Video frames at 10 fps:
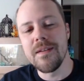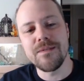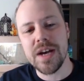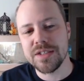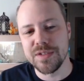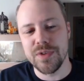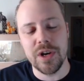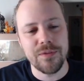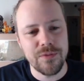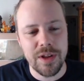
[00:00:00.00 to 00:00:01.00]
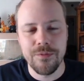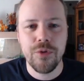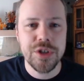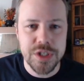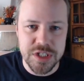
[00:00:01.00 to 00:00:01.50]
Fast as fuck.
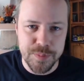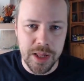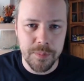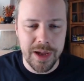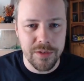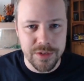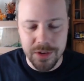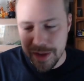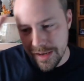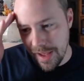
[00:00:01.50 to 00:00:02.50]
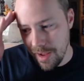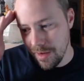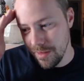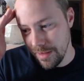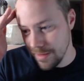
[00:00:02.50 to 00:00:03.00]
Frigid and Spellbound is gonna be in your
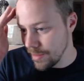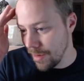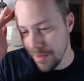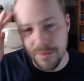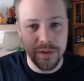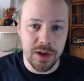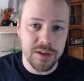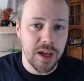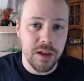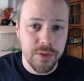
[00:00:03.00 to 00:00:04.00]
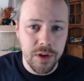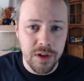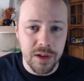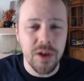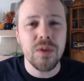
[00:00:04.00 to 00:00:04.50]
head the entire fucking day you've heard
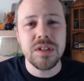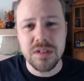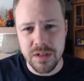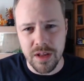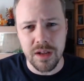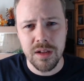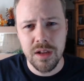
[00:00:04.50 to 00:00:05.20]
it. Go listen to that.